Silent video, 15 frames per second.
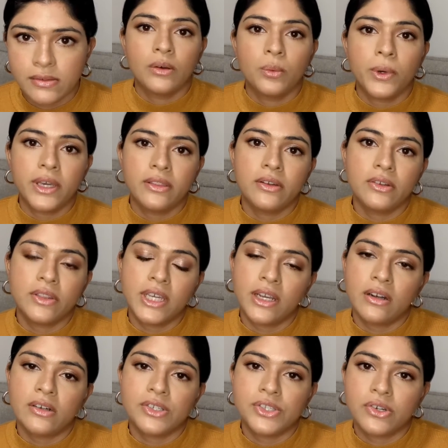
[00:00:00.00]
whether they
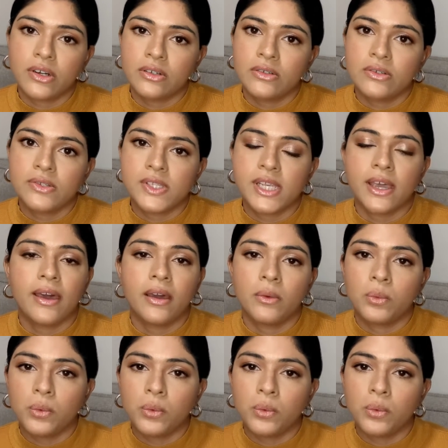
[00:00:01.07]
are struggles at